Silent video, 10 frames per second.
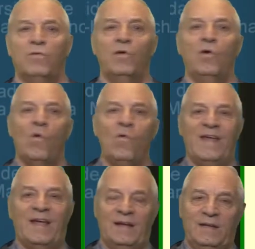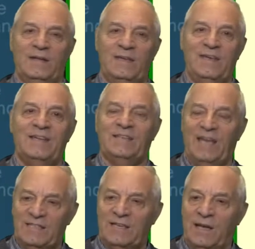and it is that solution that
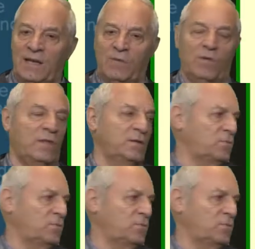we have found.